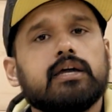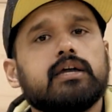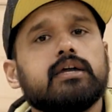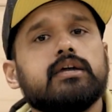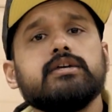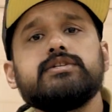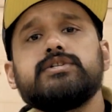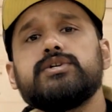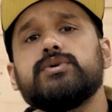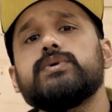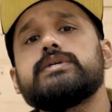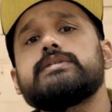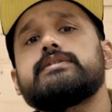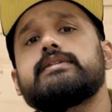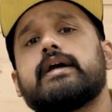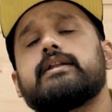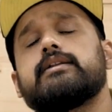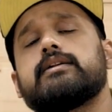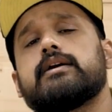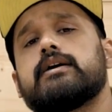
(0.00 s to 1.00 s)
ECU is
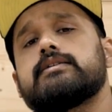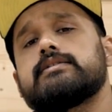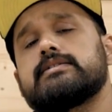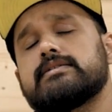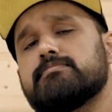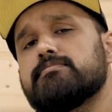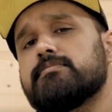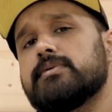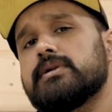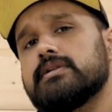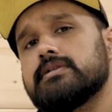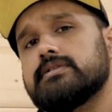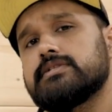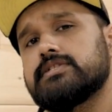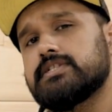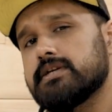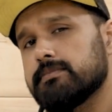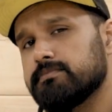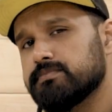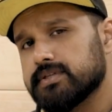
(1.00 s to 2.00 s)
then a simple
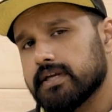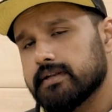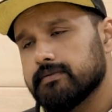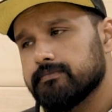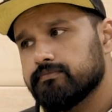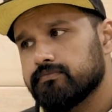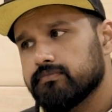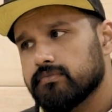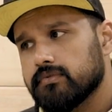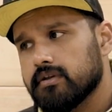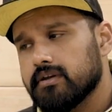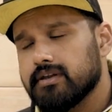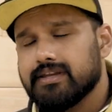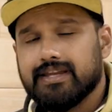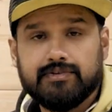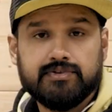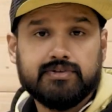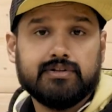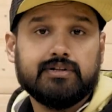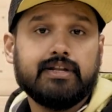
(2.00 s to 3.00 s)
chipset.
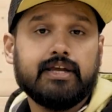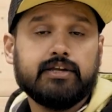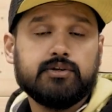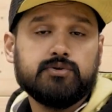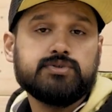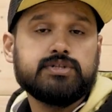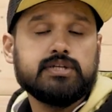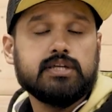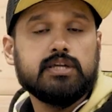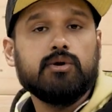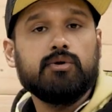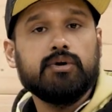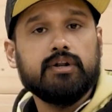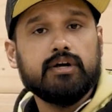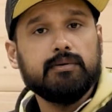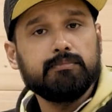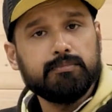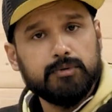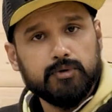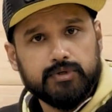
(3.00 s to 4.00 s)
Yes, like you see on a
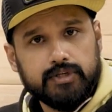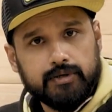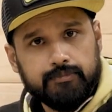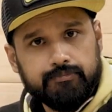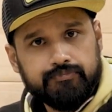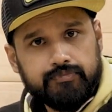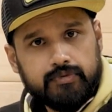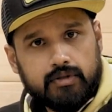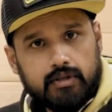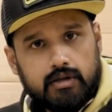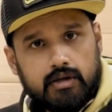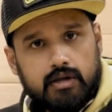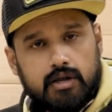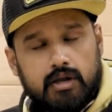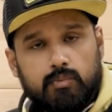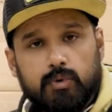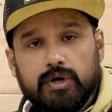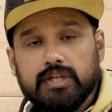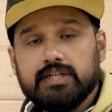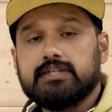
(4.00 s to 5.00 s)
computer.
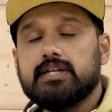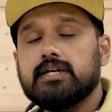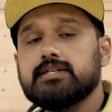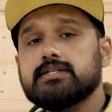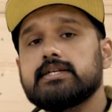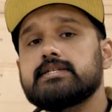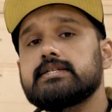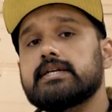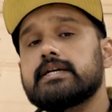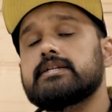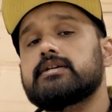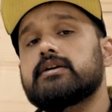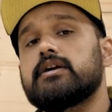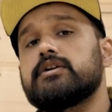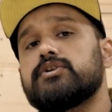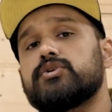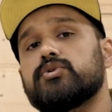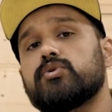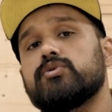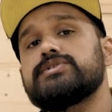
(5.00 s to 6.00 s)
What it does is it
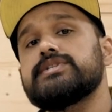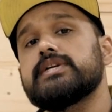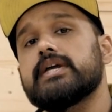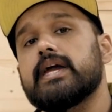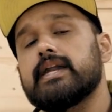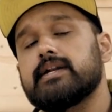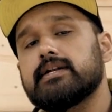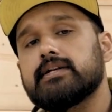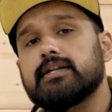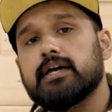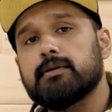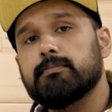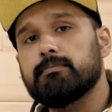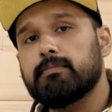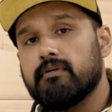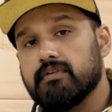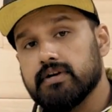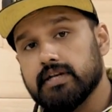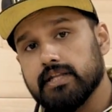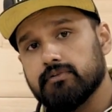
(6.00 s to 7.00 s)
controls the entire
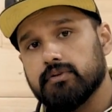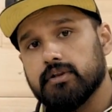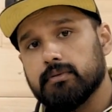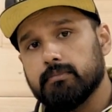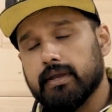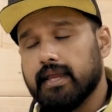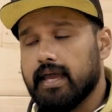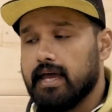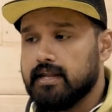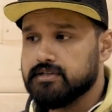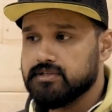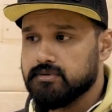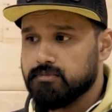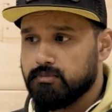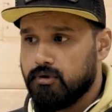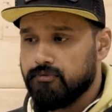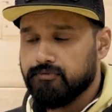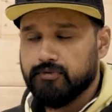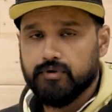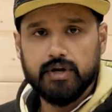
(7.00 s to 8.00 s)
power delivery mechanism
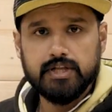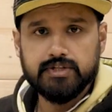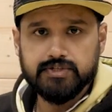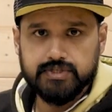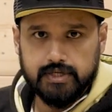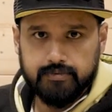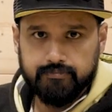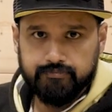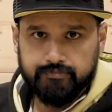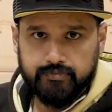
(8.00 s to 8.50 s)
of your engine.